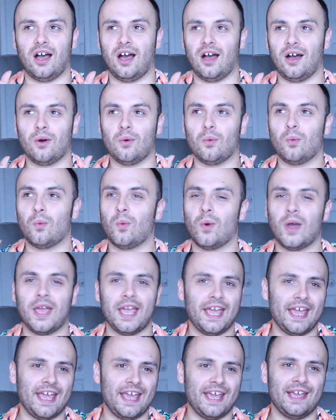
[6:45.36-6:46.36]
a
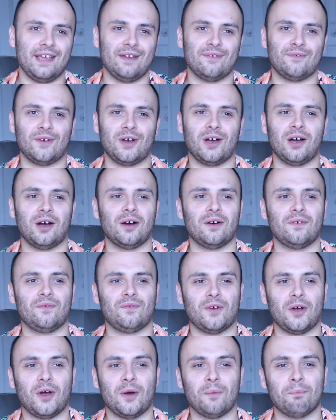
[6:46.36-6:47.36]
wave
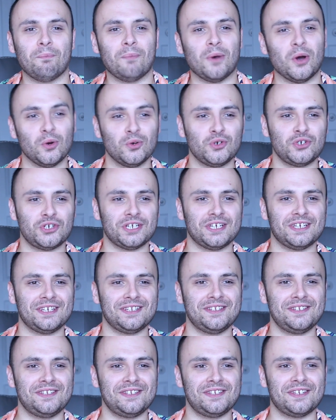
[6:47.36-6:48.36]
of
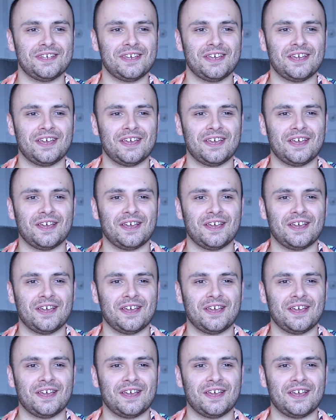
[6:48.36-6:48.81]
emotions,